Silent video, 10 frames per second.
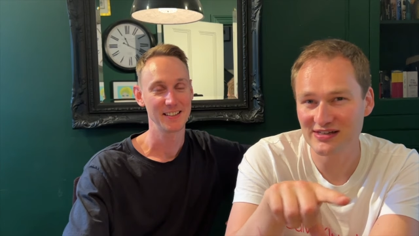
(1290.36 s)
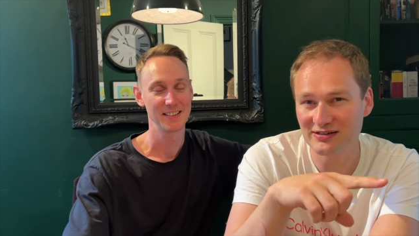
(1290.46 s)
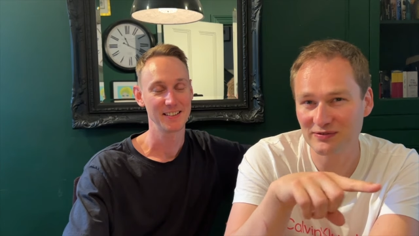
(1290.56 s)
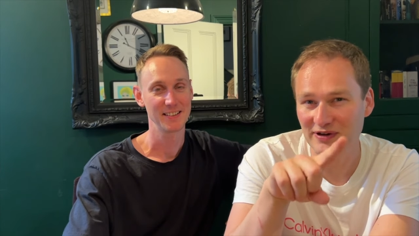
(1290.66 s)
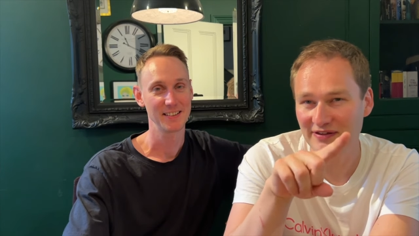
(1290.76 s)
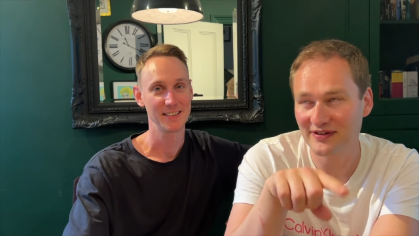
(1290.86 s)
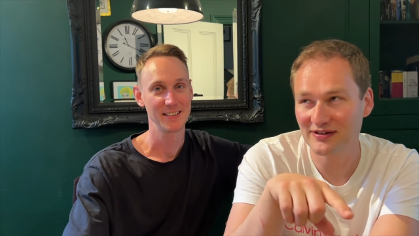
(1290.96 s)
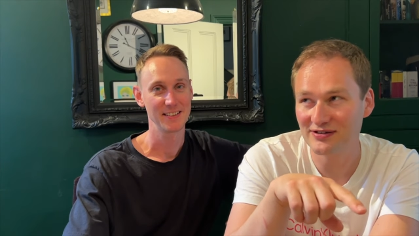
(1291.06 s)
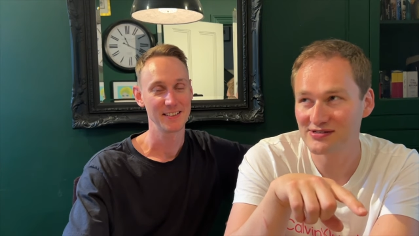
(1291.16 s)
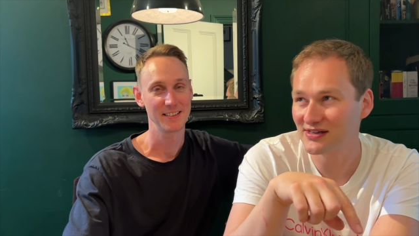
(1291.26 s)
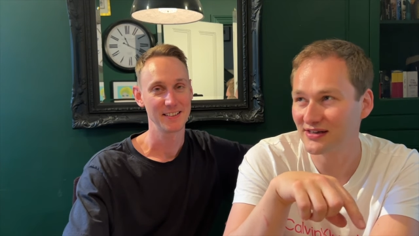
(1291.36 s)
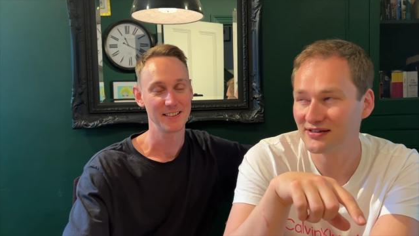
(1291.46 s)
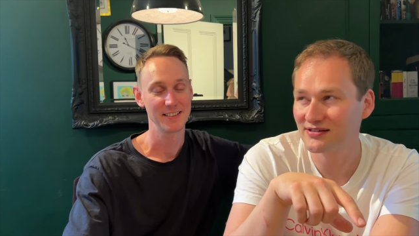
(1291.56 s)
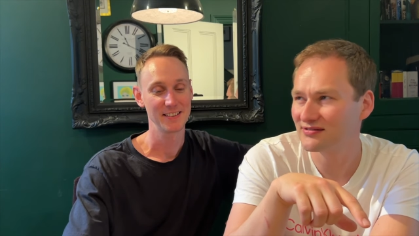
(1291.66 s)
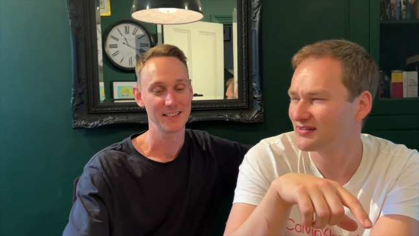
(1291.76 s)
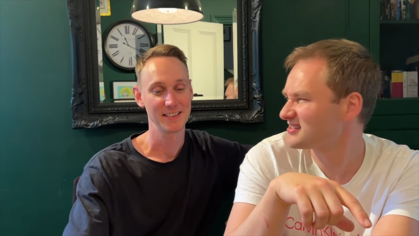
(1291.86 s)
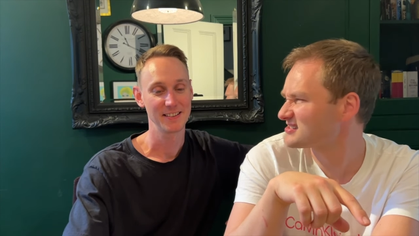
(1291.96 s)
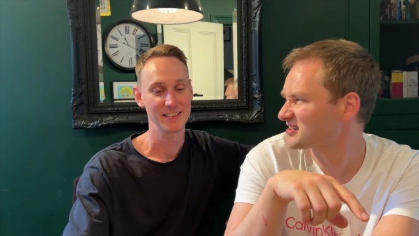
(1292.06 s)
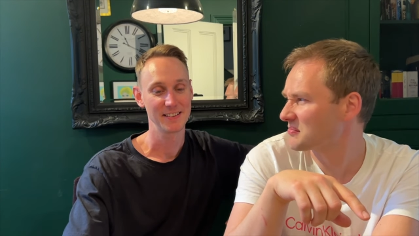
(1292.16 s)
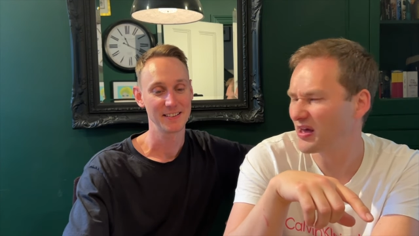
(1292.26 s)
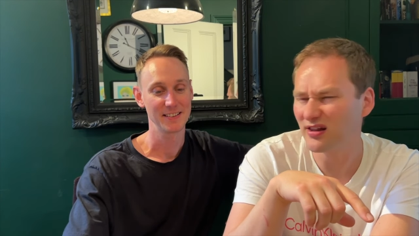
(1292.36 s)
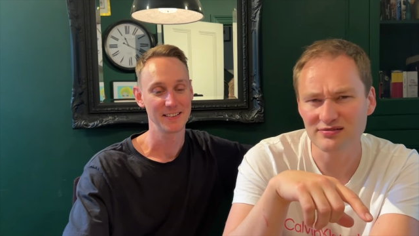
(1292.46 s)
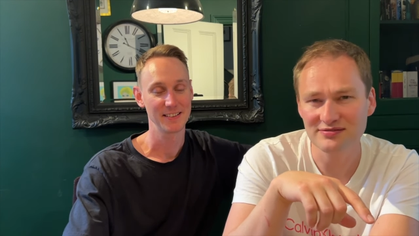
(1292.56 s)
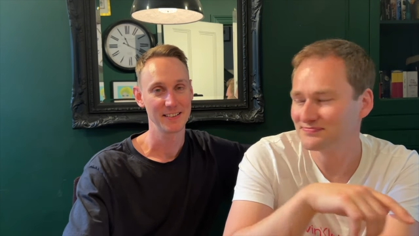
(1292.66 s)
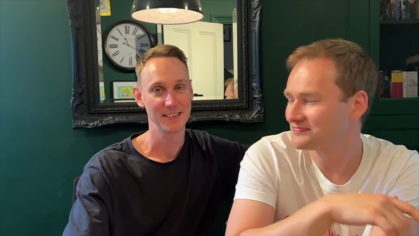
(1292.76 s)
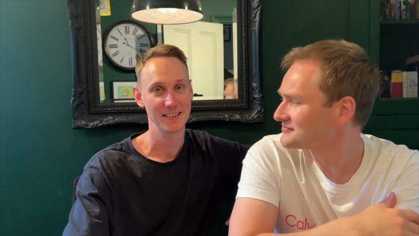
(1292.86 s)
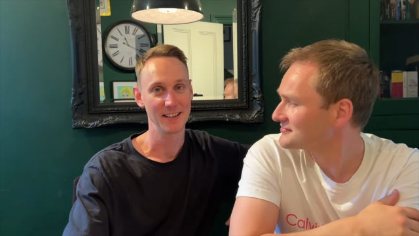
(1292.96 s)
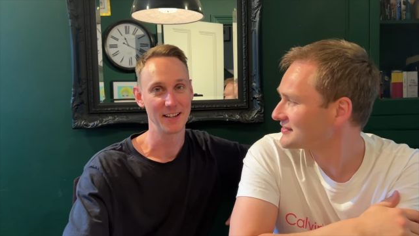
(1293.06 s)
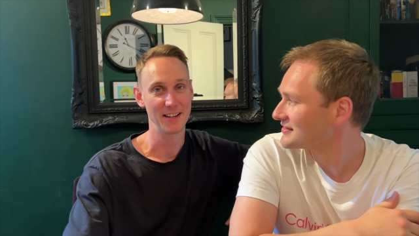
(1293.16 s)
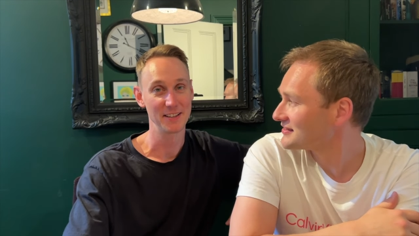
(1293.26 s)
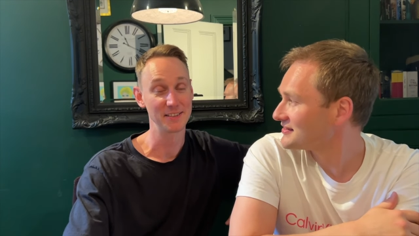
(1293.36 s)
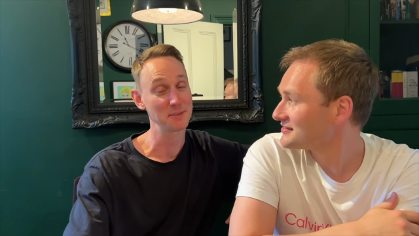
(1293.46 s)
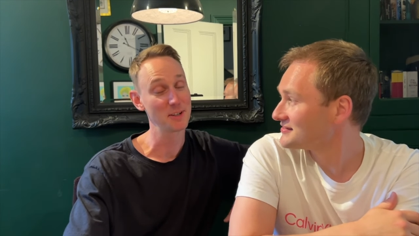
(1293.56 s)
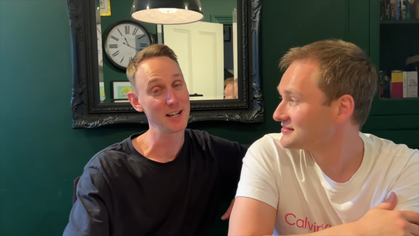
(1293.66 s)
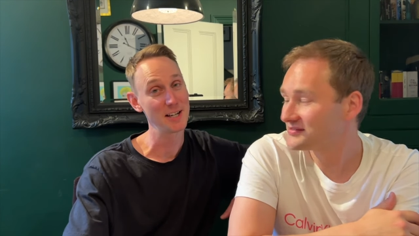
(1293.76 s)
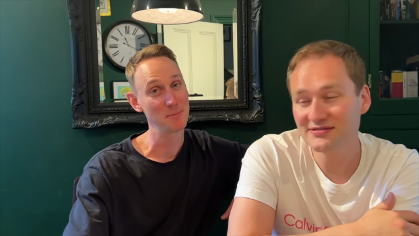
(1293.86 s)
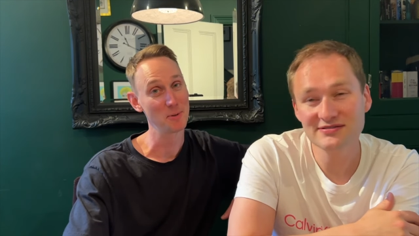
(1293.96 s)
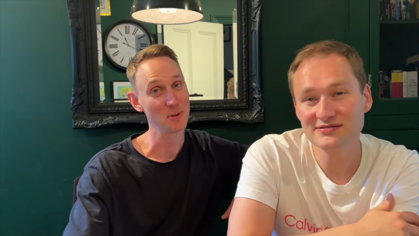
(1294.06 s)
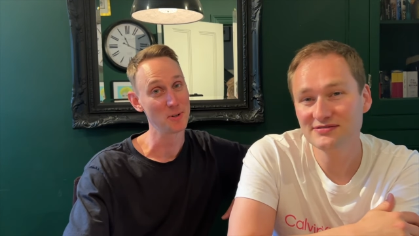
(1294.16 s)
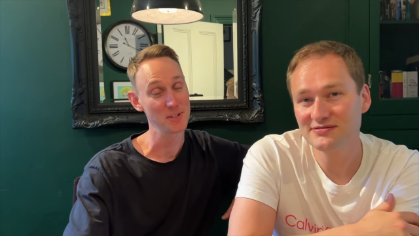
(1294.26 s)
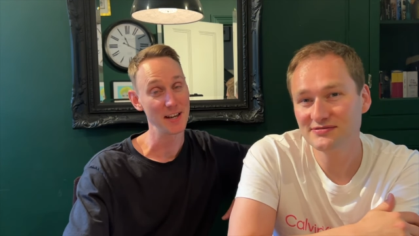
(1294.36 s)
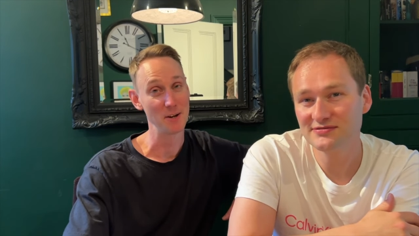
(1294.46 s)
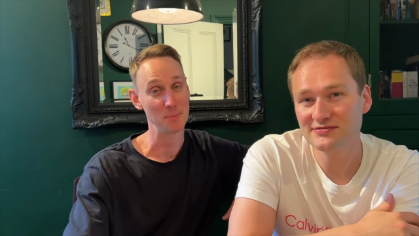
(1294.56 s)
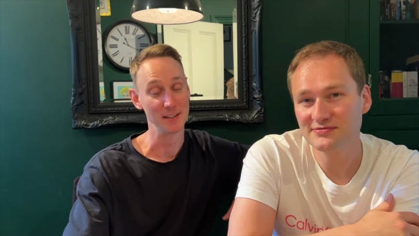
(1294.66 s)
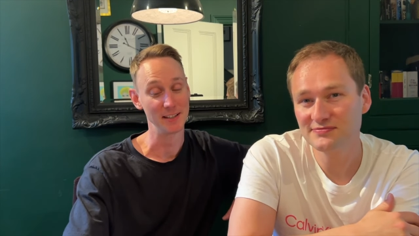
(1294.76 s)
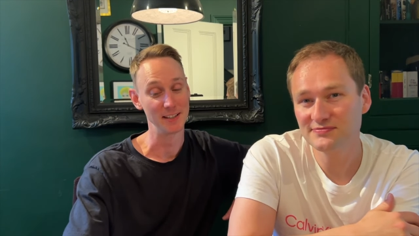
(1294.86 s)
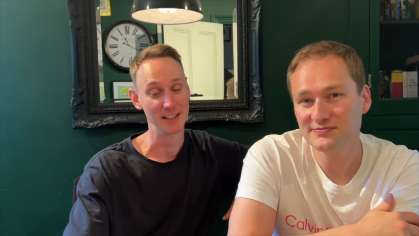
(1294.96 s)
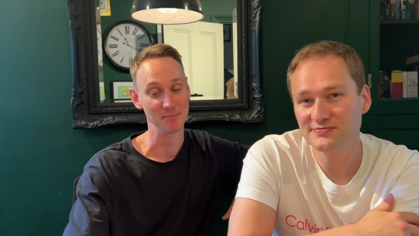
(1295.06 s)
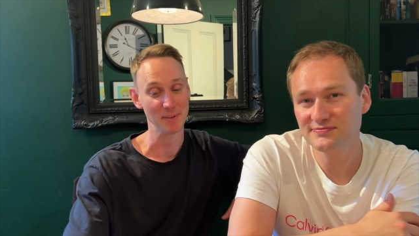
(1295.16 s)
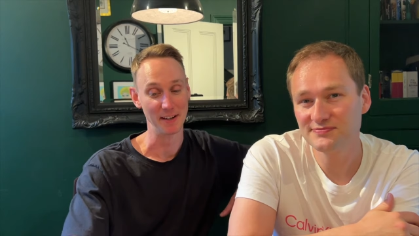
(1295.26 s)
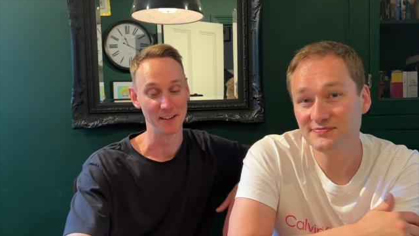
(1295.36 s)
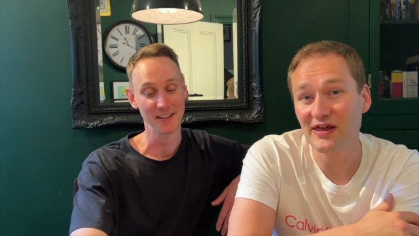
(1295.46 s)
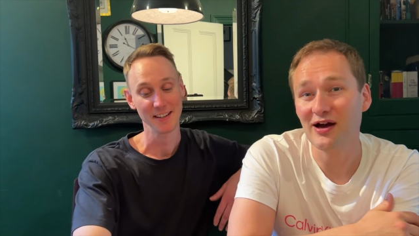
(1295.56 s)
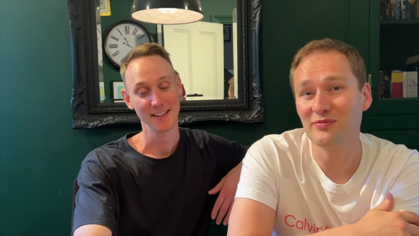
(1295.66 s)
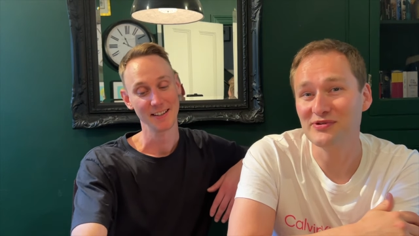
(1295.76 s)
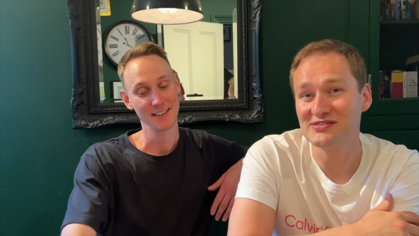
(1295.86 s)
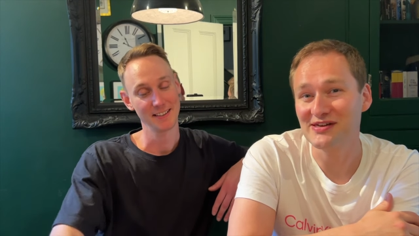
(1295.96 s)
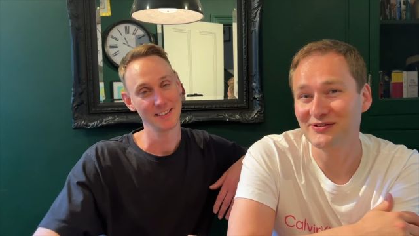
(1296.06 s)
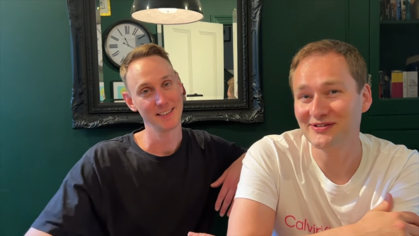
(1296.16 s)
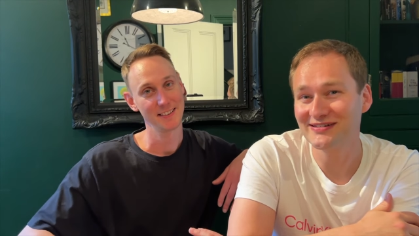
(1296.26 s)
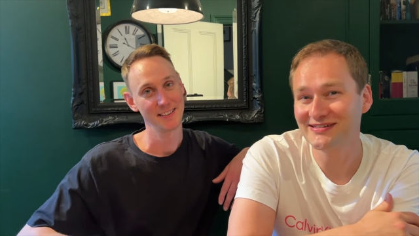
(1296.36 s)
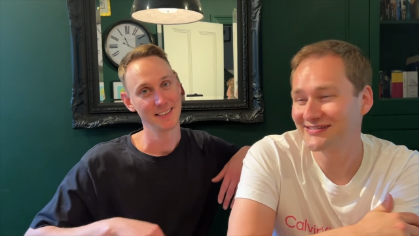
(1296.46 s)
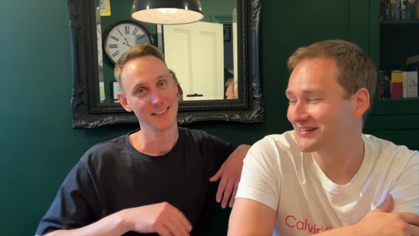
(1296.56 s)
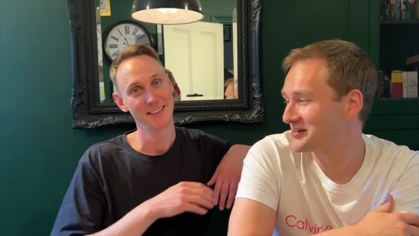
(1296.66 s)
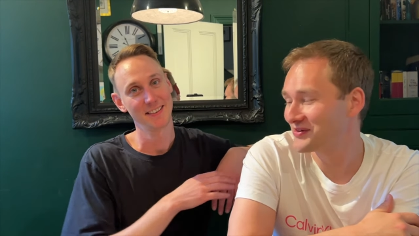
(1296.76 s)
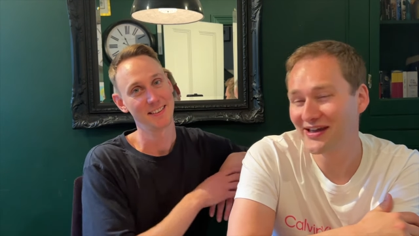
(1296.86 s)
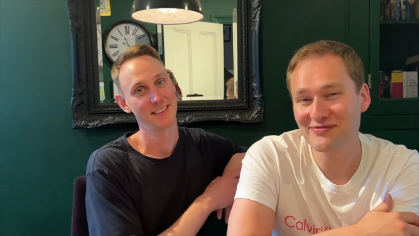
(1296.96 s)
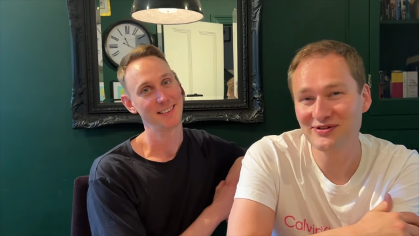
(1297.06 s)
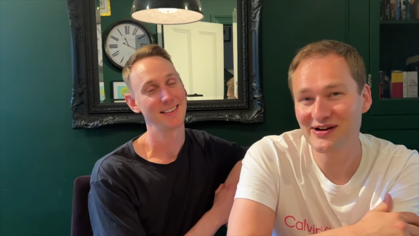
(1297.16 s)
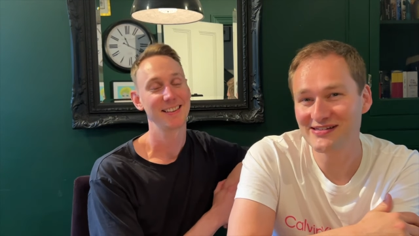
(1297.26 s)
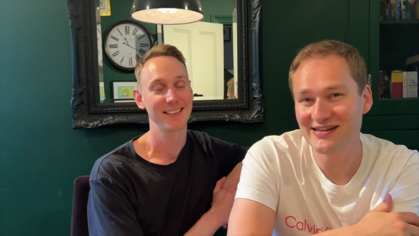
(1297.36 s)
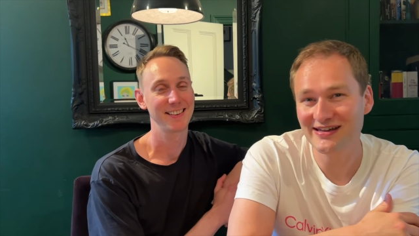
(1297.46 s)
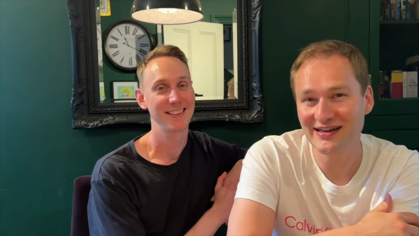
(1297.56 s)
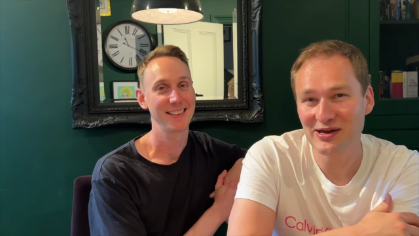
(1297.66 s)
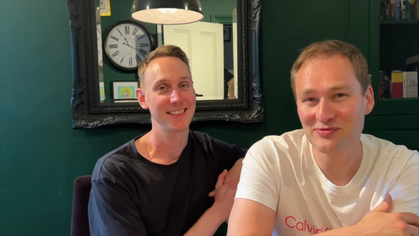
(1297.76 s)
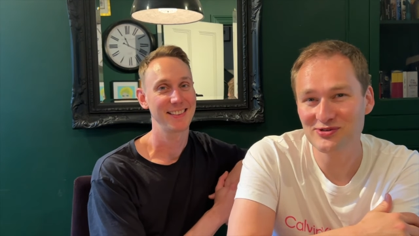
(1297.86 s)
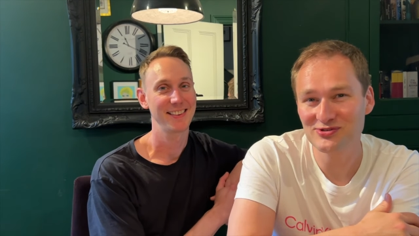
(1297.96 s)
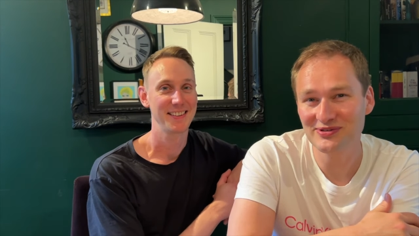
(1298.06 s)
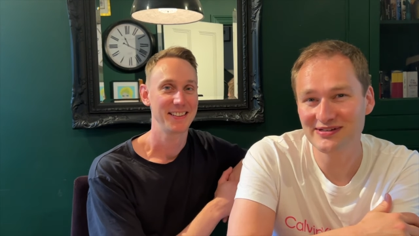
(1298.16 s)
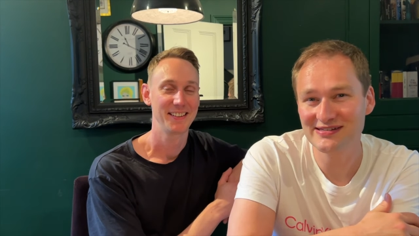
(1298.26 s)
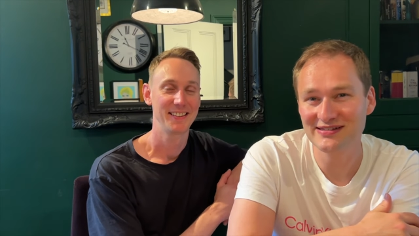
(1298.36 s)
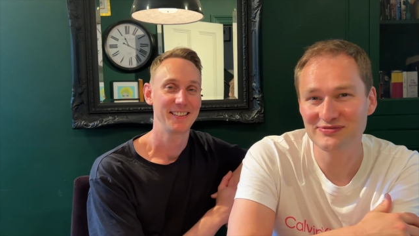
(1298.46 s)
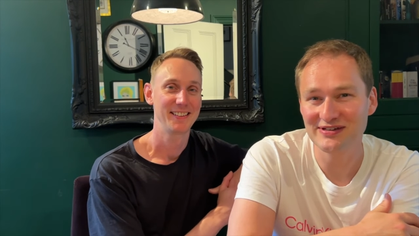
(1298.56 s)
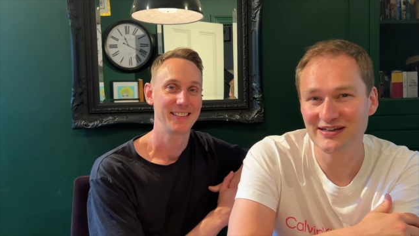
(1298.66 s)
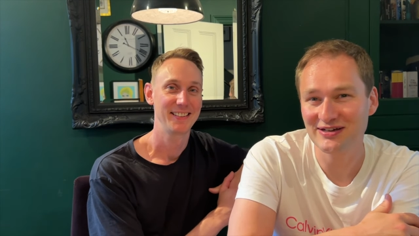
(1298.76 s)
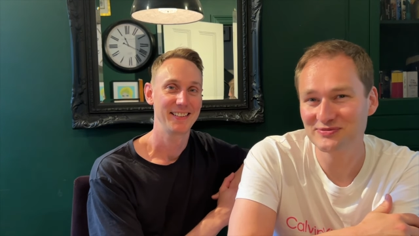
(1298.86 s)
Speaker 1: a little button that looks like, I think it's like a bell.
Speaker 2: Uh, subscribe or share would be even better. That would be so good.
Speaker 1: Anyway, have a great day and hope you enjoyed the video.